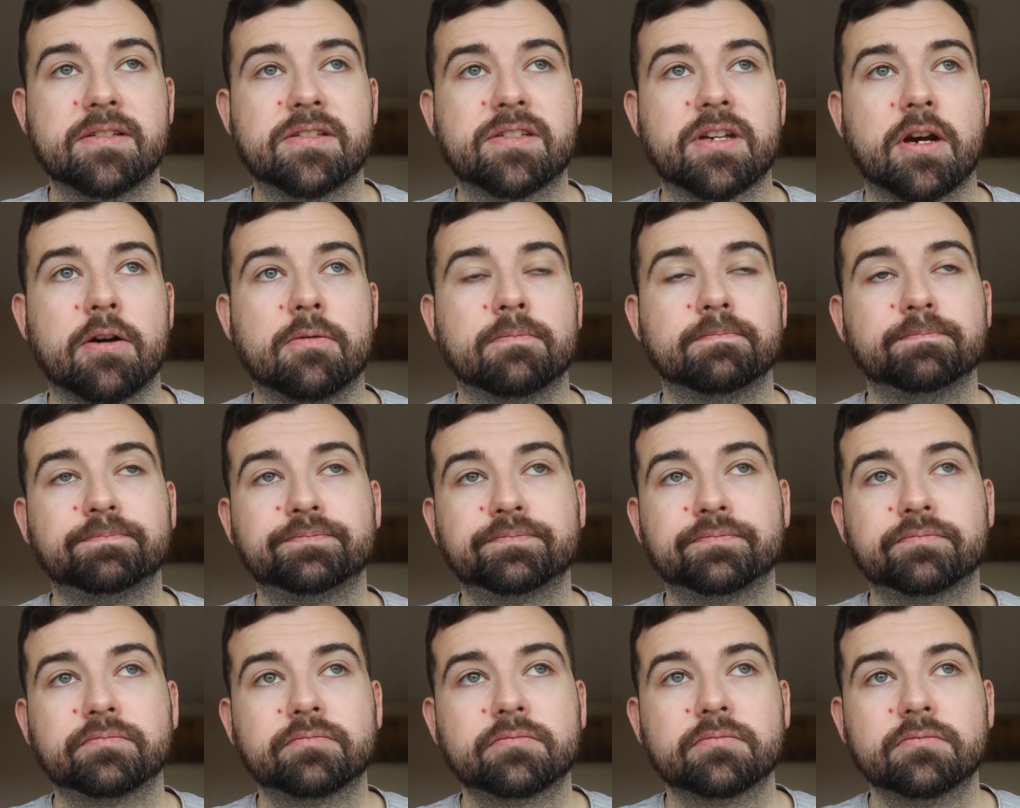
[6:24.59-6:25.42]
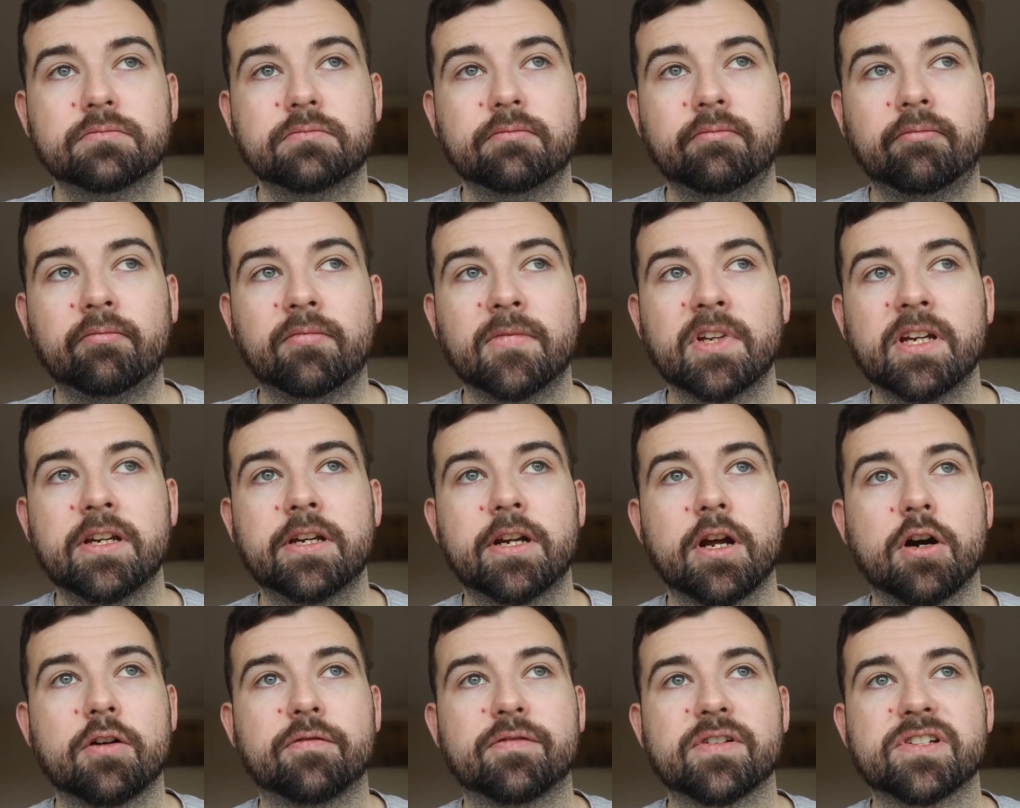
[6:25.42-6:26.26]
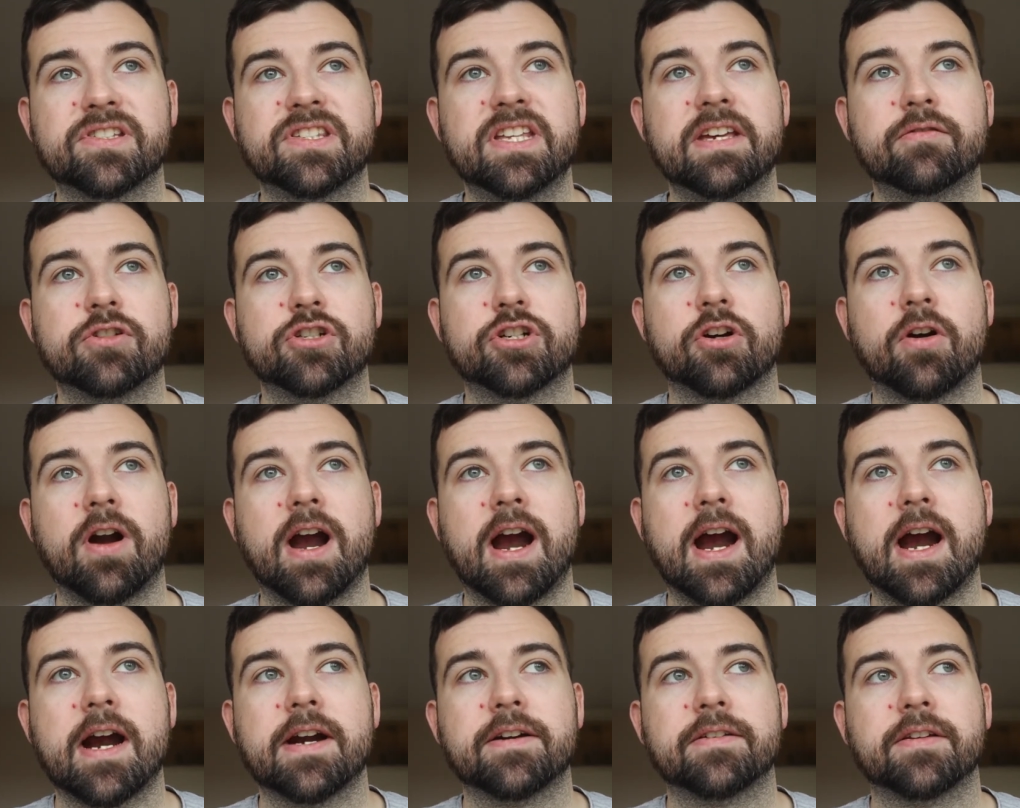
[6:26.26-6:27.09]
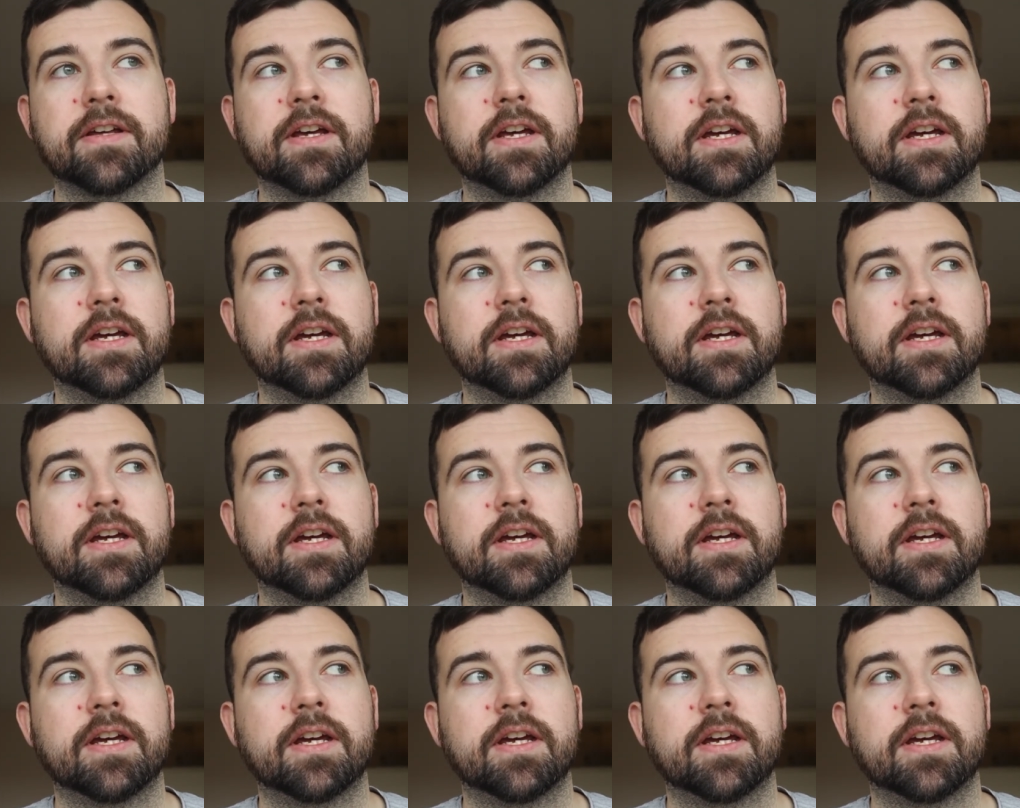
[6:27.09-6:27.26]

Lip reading: So, for Steven Gerrard,